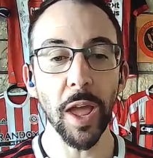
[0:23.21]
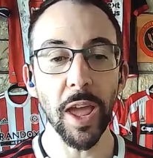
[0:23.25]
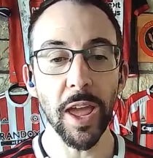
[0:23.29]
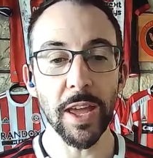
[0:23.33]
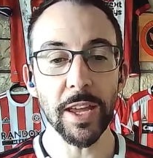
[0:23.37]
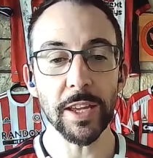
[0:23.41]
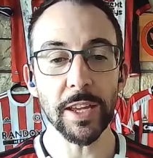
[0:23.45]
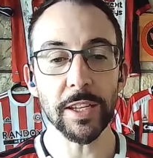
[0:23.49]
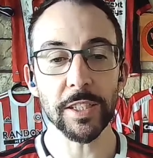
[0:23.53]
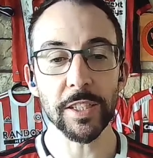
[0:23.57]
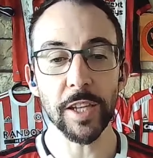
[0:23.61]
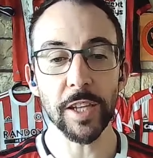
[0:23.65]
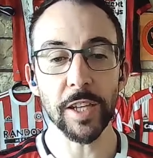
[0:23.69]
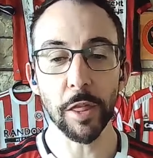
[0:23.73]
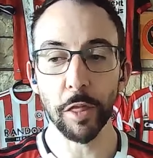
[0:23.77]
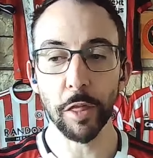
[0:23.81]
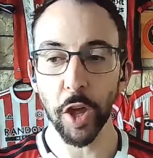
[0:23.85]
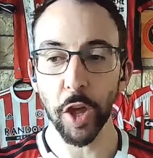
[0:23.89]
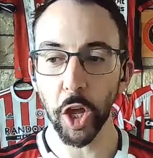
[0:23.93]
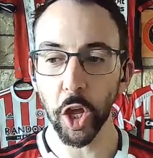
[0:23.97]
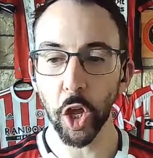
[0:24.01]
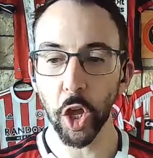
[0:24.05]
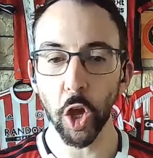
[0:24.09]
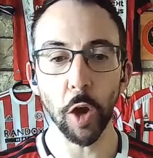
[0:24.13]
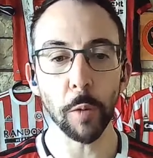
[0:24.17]
is
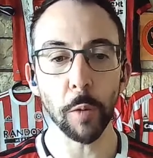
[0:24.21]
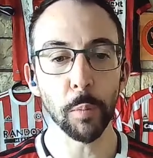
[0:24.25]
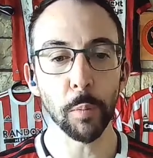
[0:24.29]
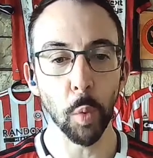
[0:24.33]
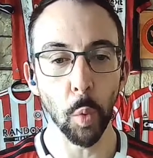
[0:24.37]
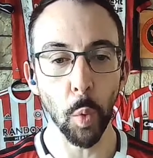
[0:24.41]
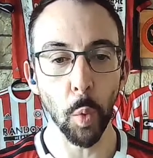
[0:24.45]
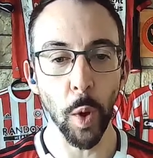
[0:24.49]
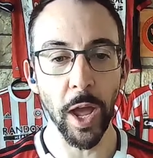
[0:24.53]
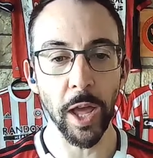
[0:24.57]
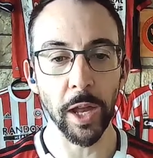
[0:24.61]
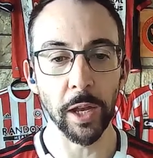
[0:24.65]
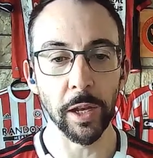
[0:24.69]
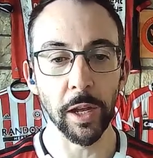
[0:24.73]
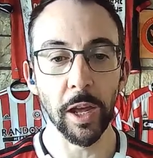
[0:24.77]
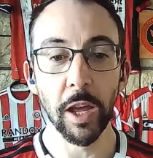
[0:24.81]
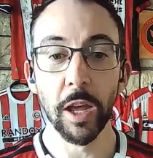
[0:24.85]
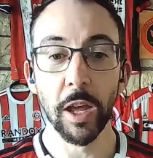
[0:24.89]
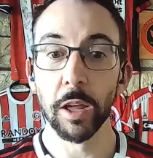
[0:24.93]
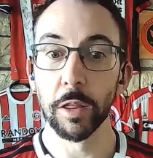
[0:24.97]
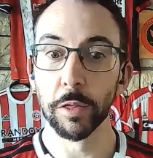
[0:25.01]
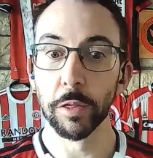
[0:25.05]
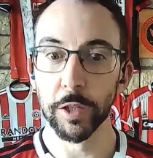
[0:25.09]
the cup win